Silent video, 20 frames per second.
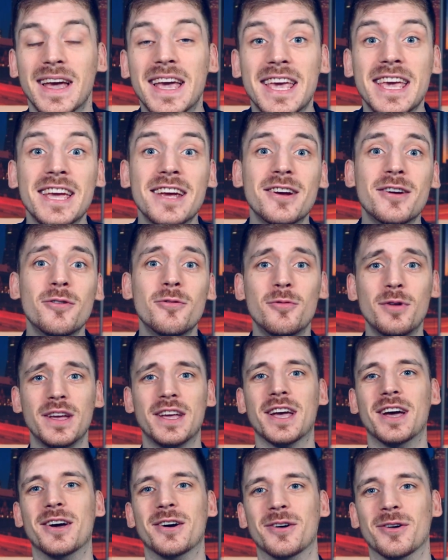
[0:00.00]
Here we
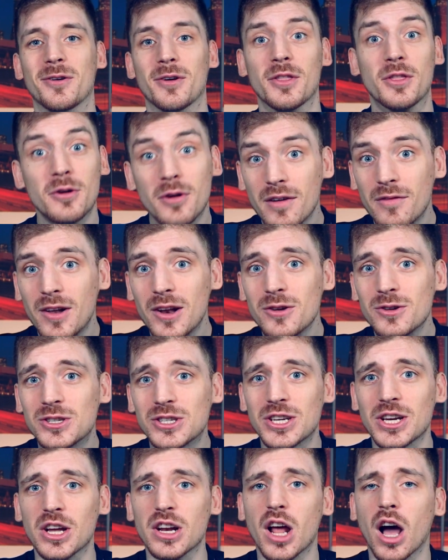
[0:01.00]
go. The
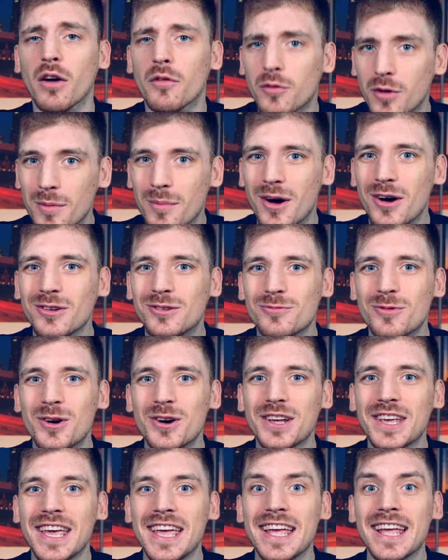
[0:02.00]
revolution of remote
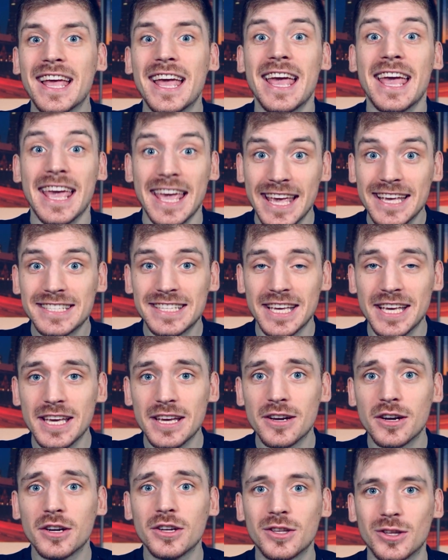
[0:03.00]
working is
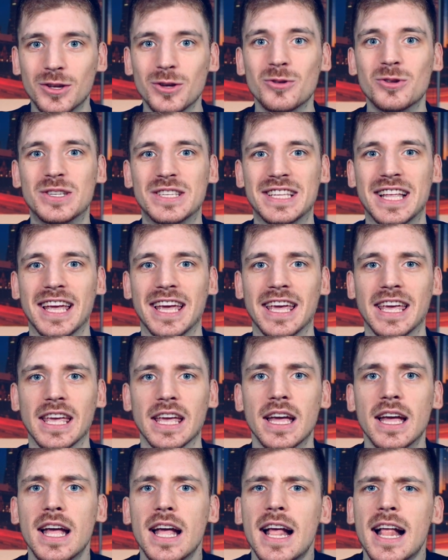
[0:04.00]
here to stay.
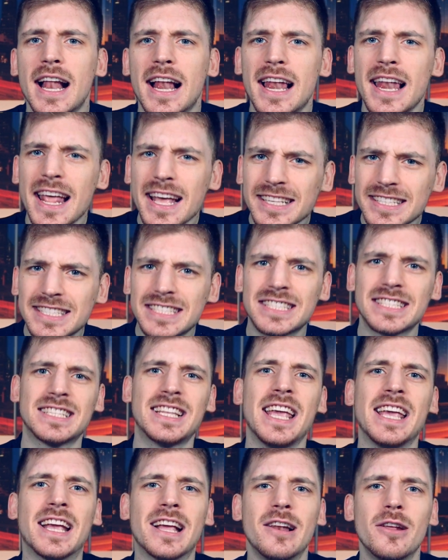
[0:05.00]
Let's
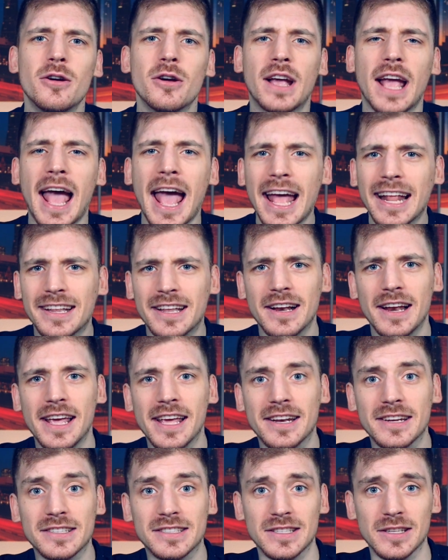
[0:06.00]
take a look at the
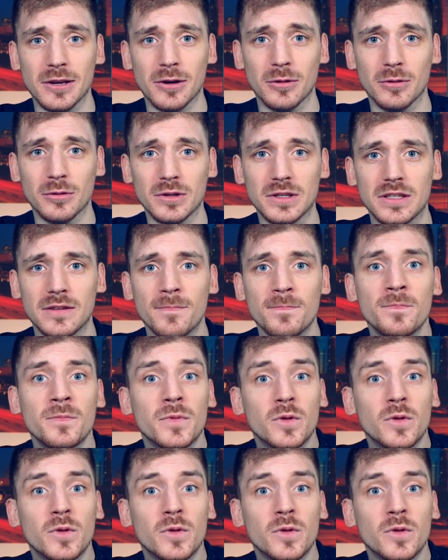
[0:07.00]
latest news.